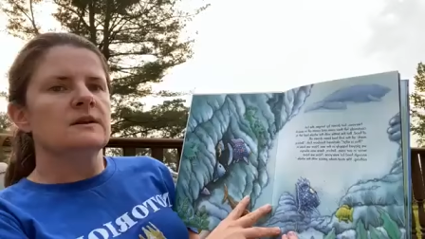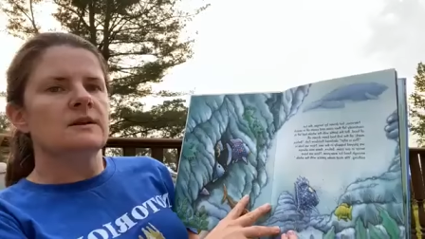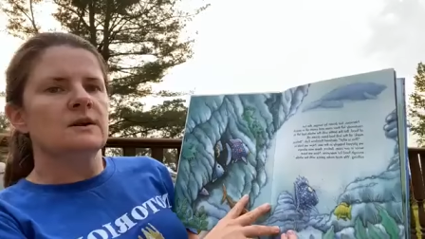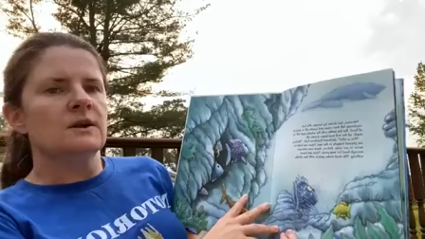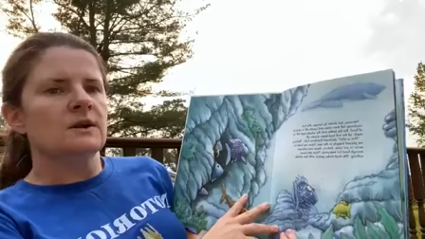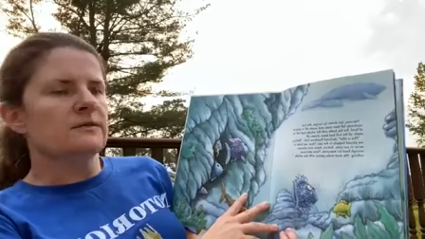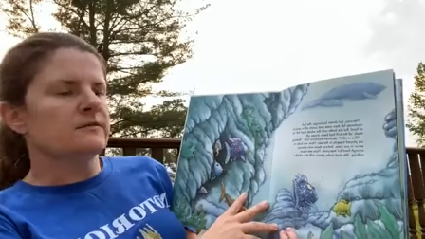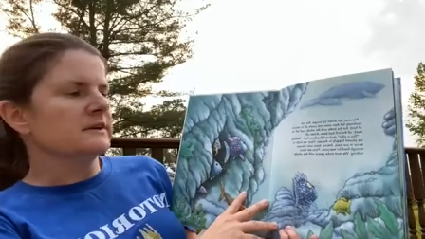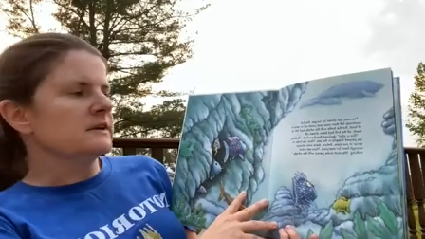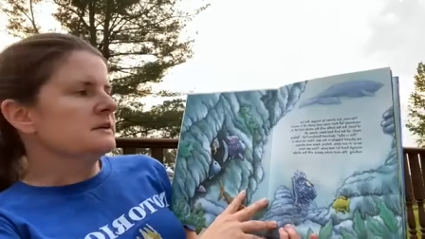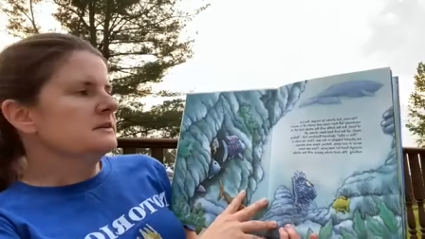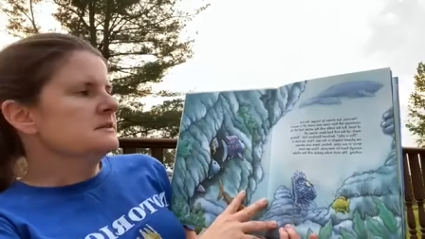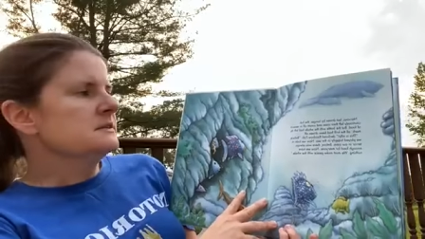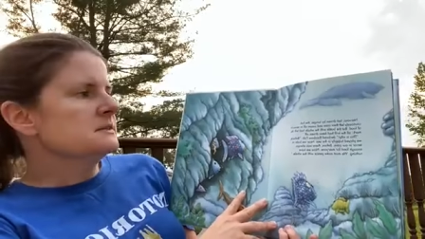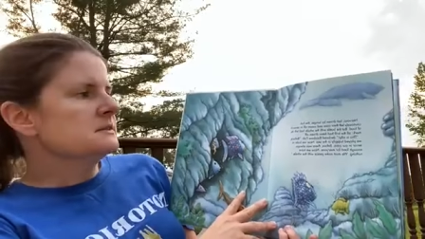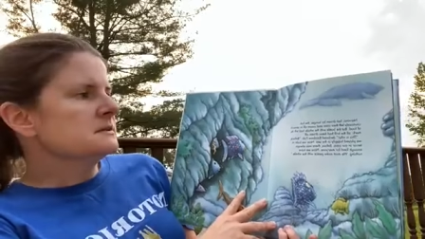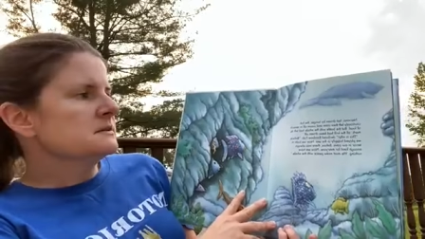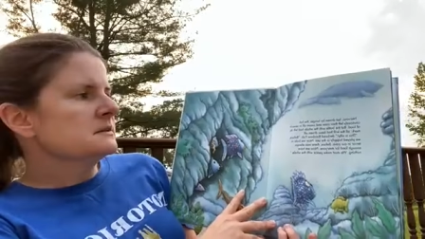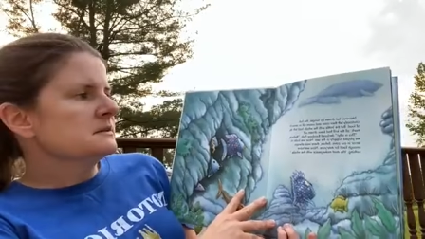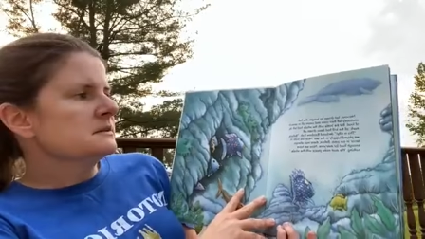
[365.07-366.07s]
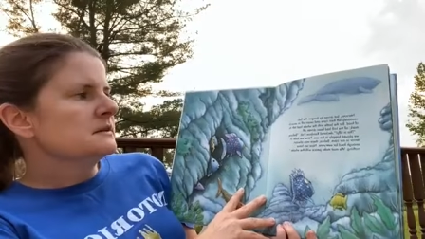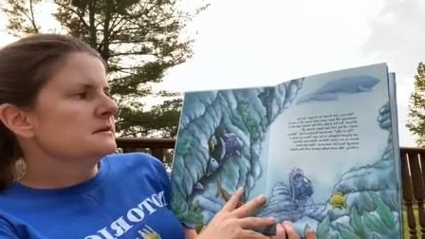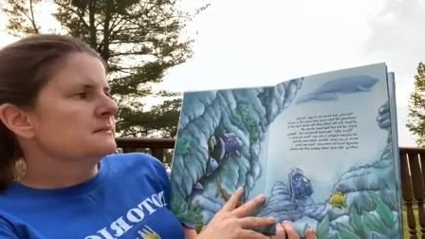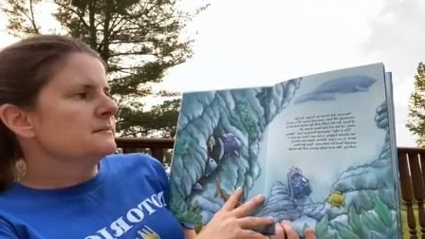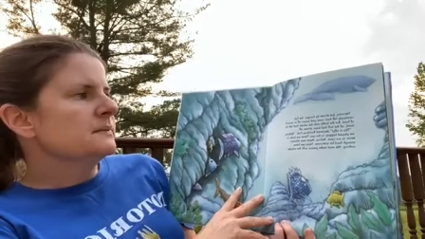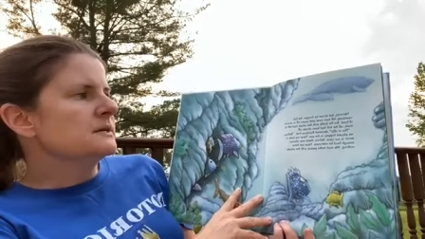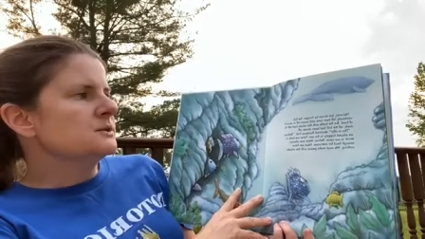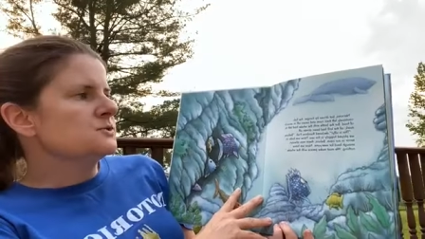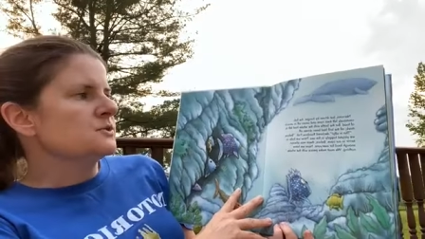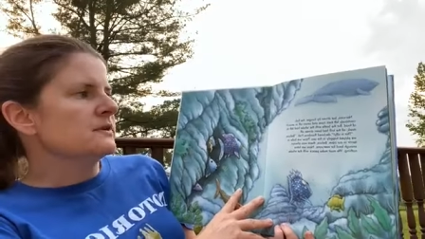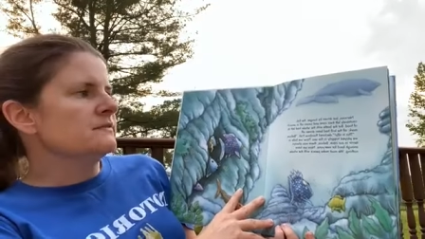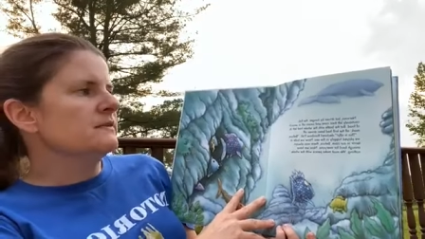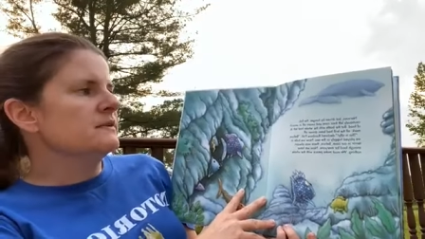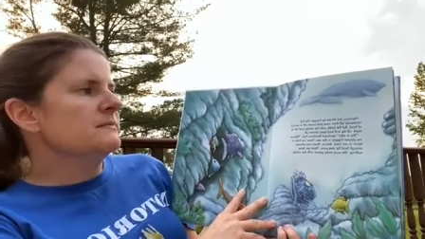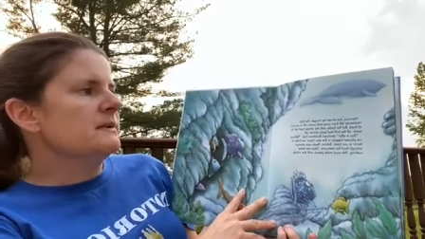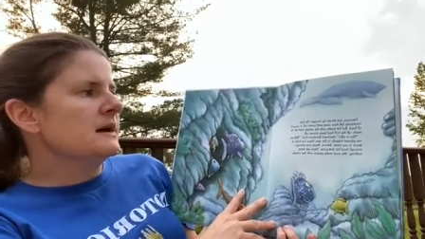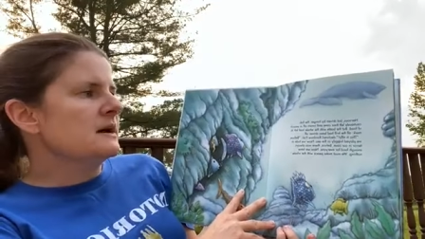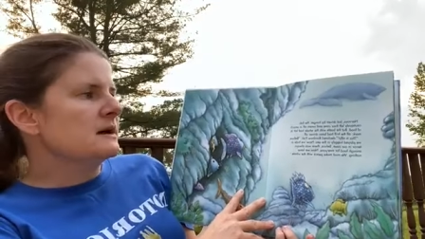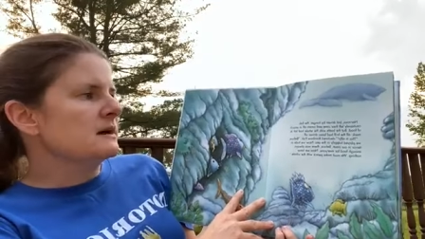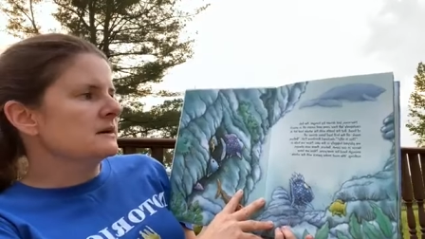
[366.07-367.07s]
Nervous, but
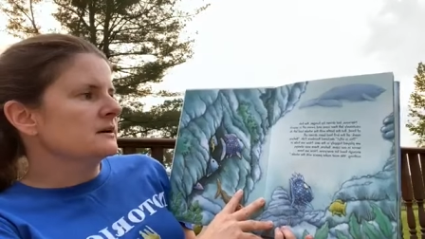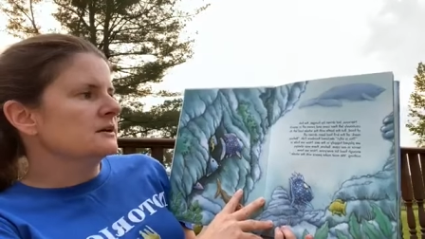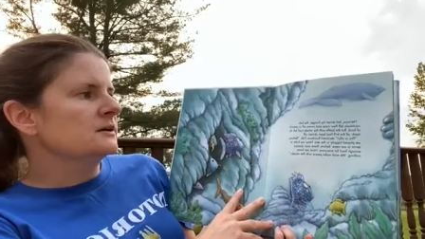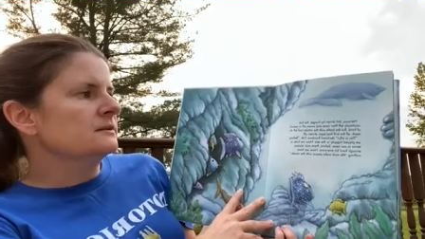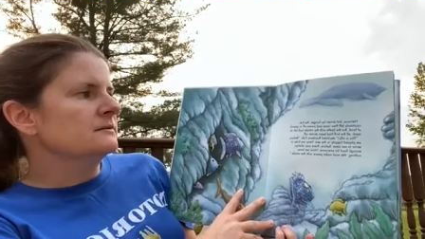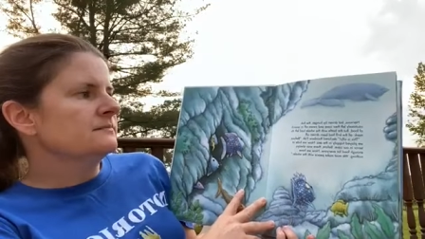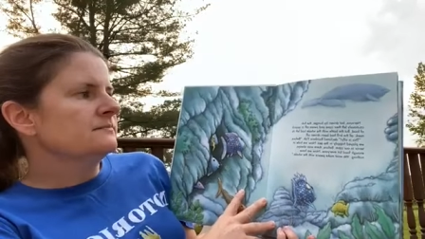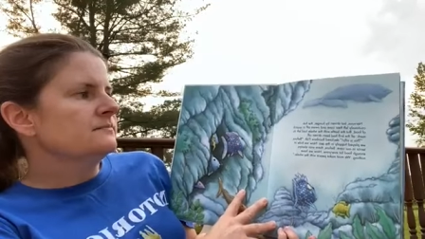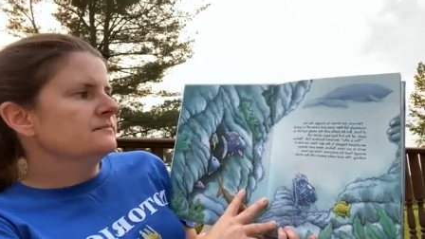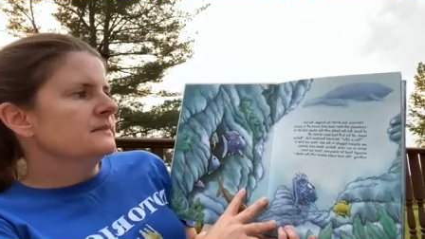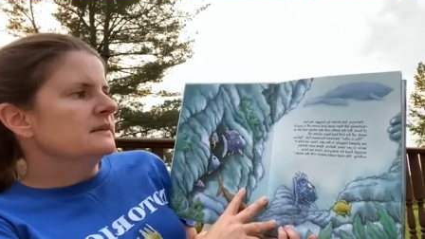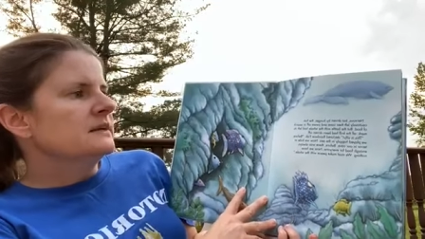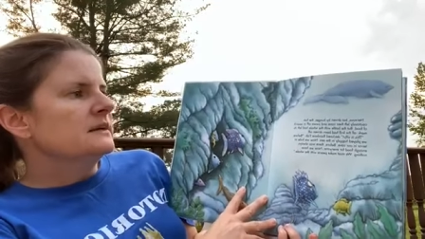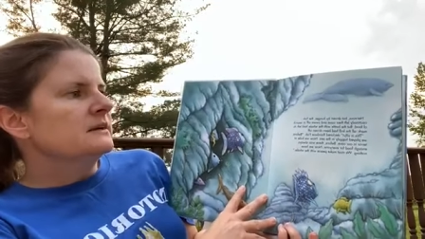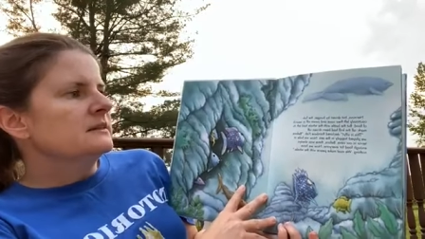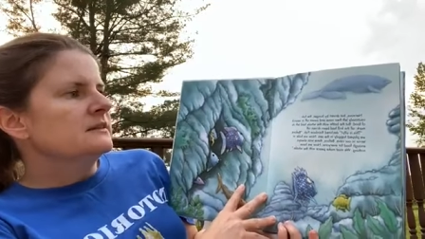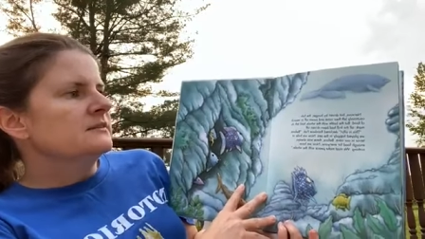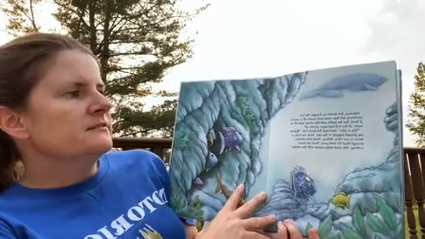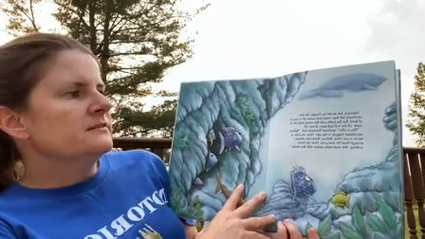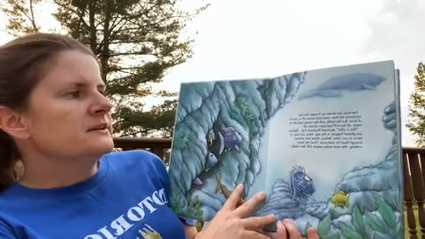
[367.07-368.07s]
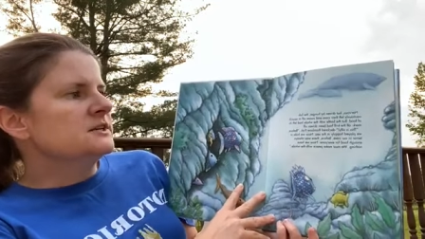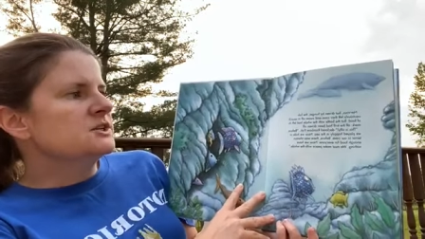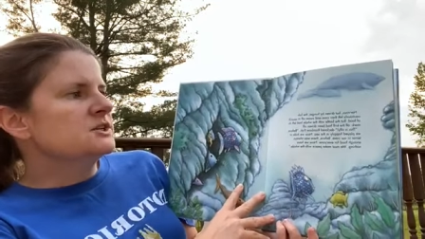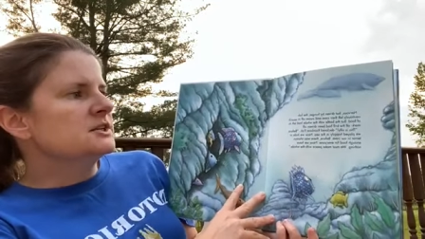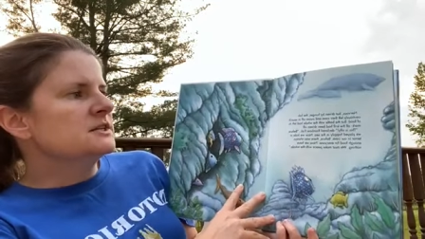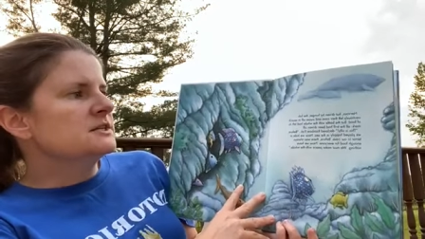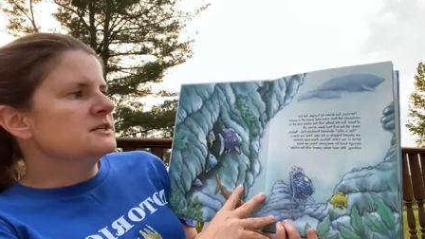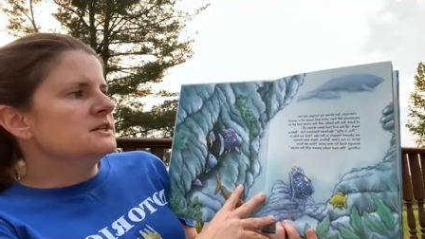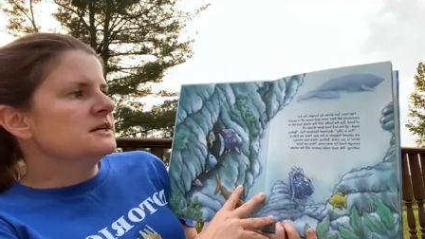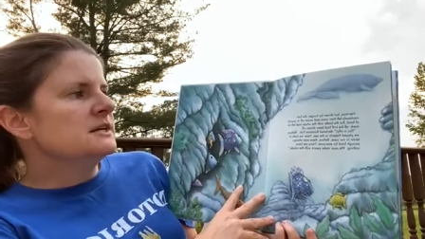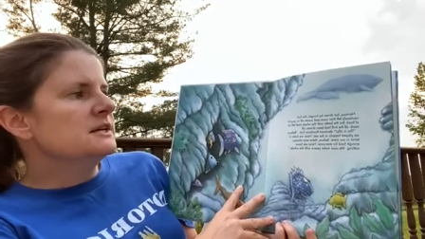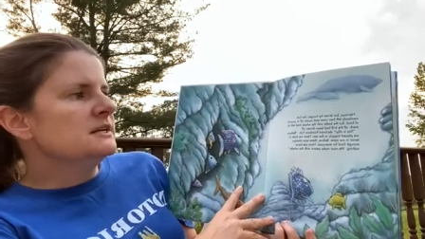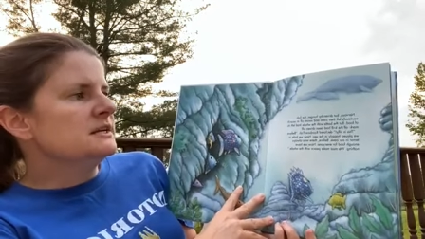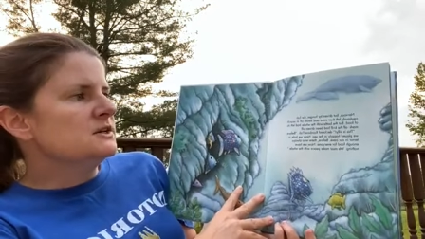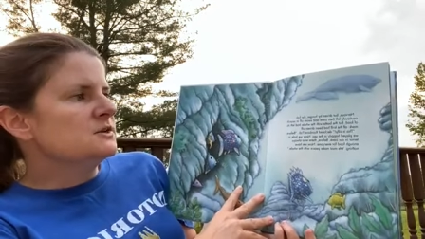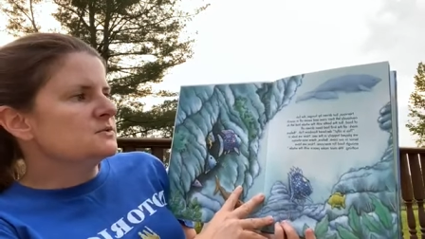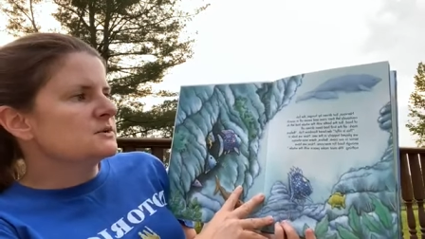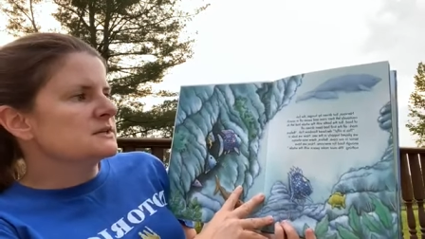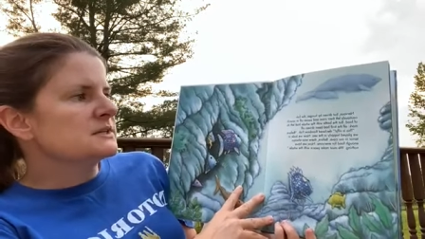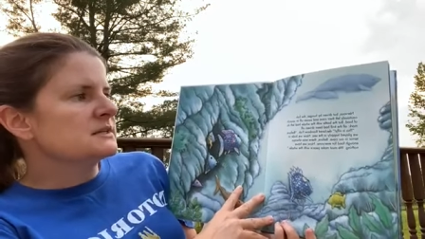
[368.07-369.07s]
driven by hunger, the fish
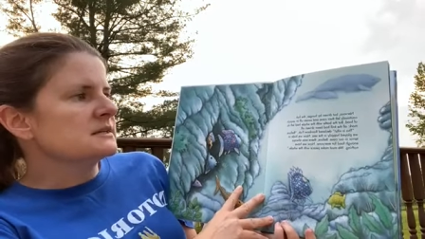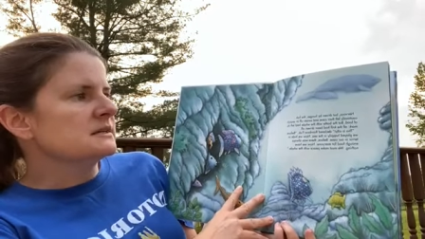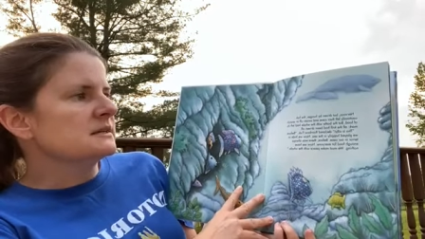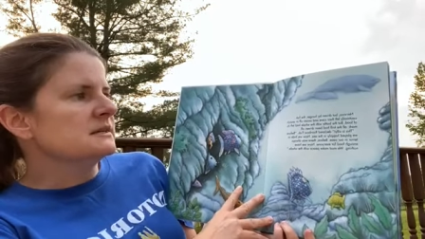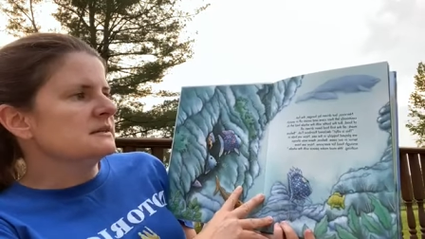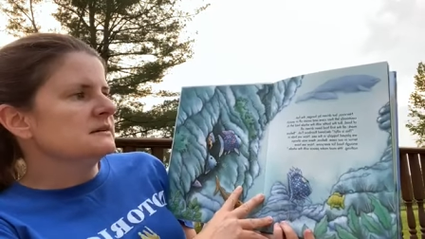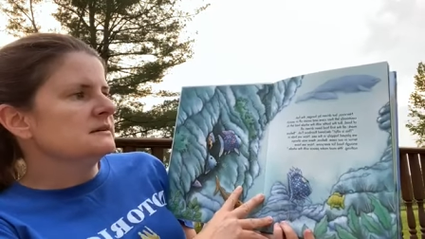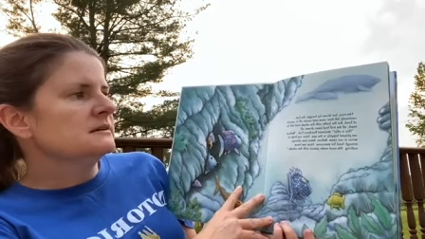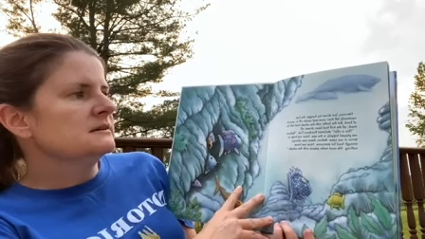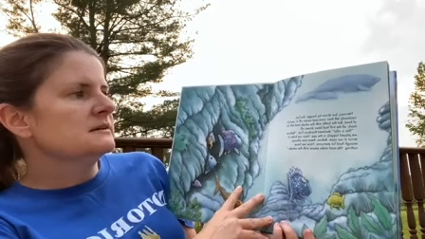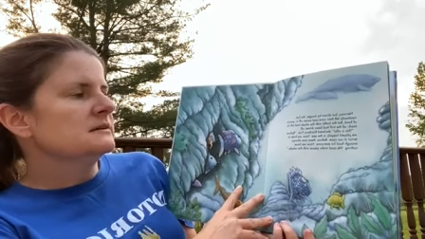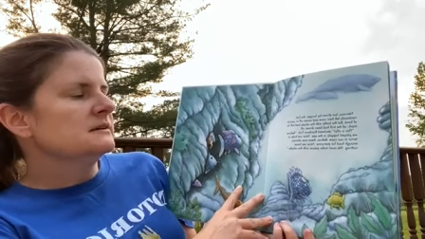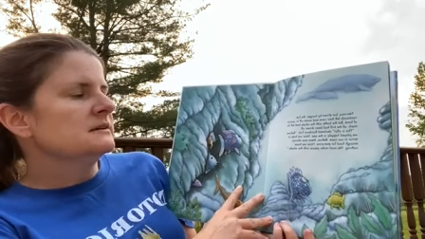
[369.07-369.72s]
continuously